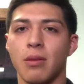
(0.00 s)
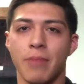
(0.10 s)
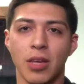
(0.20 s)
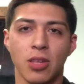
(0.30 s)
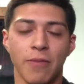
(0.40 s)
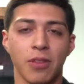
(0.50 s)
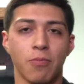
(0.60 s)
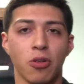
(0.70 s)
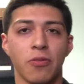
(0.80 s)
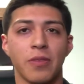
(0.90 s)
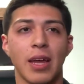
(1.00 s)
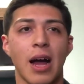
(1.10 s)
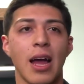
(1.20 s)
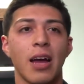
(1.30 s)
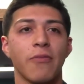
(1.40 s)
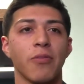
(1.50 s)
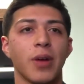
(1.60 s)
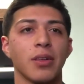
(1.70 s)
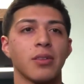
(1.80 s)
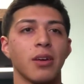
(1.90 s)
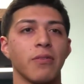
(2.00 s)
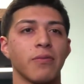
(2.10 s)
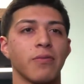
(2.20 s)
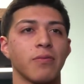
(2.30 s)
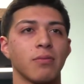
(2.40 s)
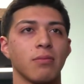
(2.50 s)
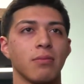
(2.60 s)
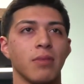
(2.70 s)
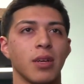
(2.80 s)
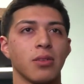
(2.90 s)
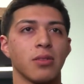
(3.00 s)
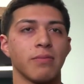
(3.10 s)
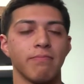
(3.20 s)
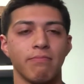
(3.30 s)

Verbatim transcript: based off the proof that I have for myself because